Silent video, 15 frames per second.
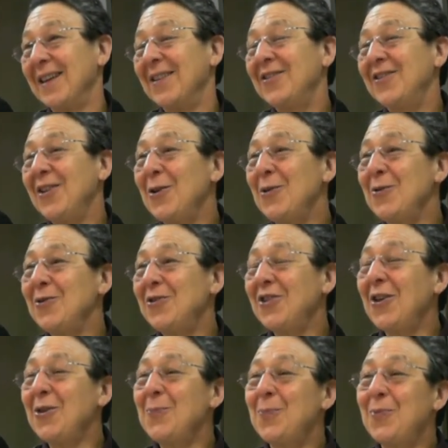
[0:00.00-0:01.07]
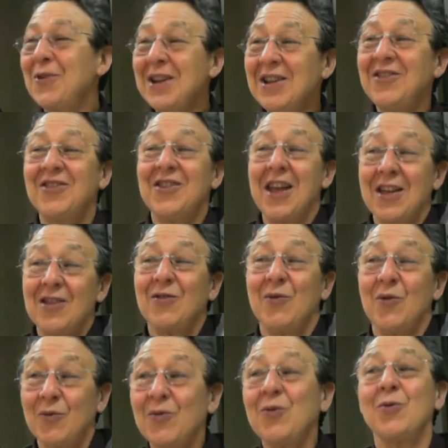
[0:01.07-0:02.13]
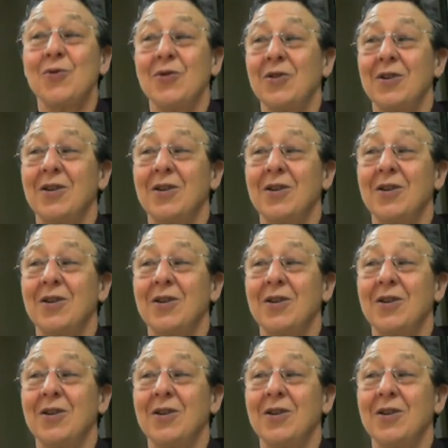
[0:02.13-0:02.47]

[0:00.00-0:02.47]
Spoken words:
So bread stands for food.